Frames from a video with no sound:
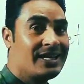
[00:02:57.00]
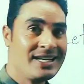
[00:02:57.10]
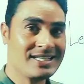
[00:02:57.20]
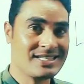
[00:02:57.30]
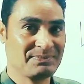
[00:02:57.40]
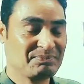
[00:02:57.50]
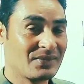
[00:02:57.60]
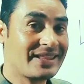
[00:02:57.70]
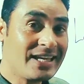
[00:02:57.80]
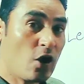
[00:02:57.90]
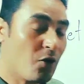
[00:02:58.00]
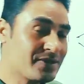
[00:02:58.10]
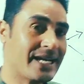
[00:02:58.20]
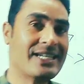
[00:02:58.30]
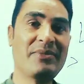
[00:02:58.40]
is the
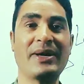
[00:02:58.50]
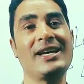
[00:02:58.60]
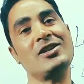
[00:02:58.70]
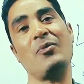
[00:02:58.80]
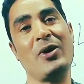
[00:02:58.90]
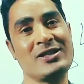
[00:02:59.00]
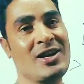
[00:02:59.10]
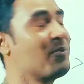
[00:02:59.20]
objective case of personal